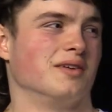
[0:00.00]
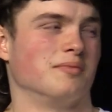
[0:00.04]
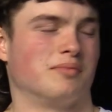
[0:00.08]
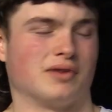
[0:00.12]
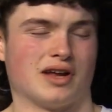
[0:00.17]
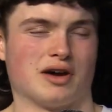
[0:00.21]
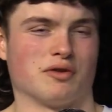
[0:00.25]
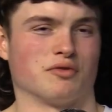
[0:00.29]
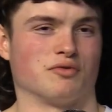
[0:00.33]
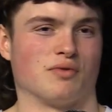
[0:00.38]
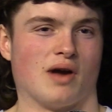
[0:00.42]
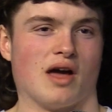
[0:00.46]
Yeah.
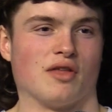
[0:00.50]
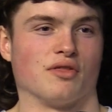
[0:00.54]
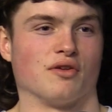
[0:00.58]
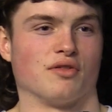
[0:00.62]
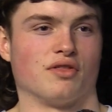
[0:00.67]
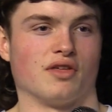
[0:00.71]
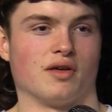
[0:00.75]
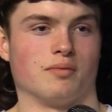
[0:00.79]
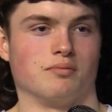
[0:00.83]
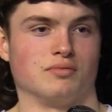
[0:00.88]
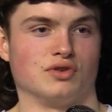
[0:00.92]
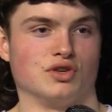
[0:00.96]
But I would rather
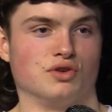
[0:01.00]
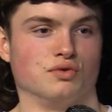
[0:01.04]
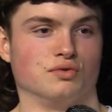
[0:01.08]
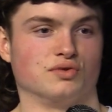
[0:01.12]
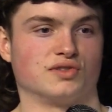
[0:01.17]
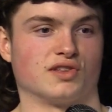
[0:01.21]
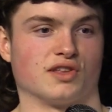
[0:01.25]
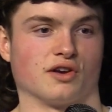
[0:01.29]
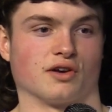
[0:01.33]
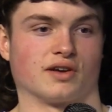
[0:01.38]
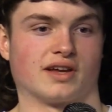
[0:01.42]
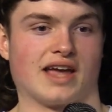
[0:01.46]
them
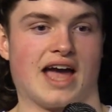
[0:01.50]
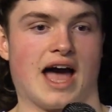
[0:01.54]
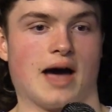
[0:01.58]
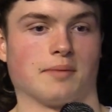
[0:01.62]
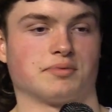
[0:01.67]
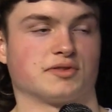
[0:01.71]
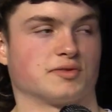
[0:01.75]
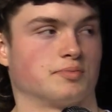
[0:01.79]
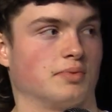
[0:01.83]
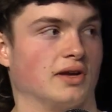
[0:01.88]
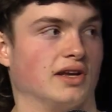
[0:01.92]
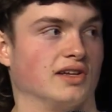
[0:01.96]
use their
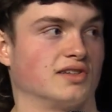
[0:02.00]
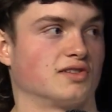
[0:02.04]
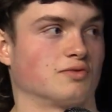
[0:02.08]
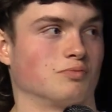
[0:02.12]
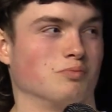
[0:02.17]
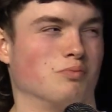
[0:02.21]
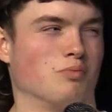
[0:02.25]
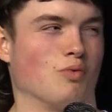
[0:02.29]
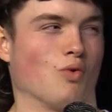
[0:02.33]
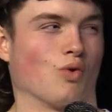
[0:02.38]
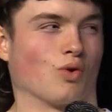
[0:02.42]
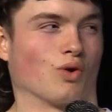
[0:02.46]
cap space
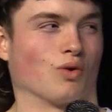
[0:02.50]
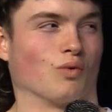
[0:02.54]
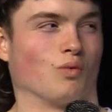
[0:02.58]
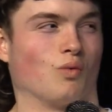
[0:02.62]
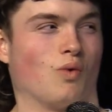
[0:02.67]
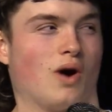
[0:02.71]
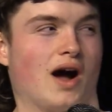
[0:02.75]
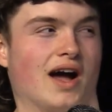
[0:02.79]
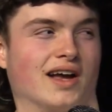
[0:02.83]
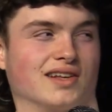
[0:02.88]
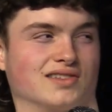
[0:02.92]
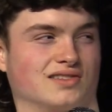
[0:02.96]
more
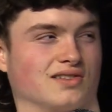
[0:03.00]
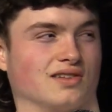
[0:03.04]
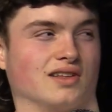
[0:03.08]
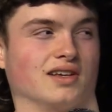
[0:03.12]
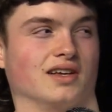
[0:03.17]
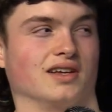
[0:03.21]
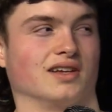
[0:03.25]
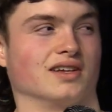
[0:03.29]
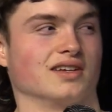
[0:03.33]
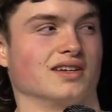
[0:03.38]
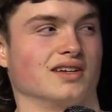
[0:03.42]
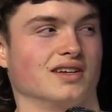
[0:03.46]
wisely.